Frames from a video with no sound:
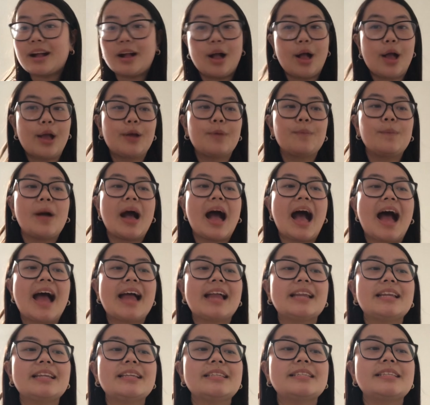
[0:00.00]
home
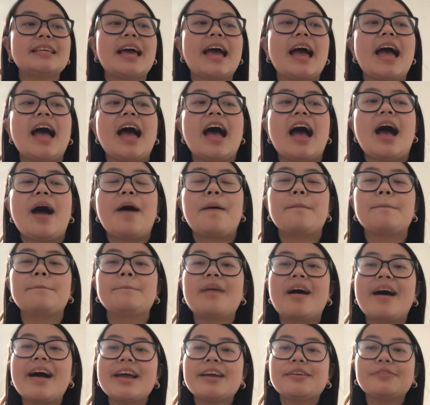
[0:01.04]
and
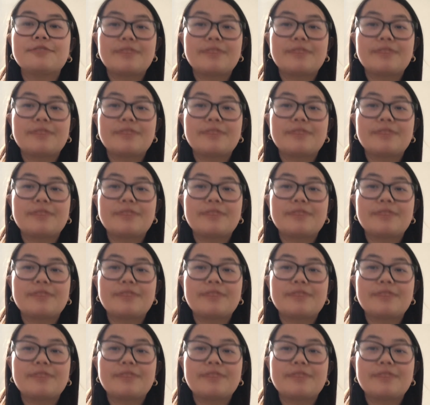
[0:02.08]
my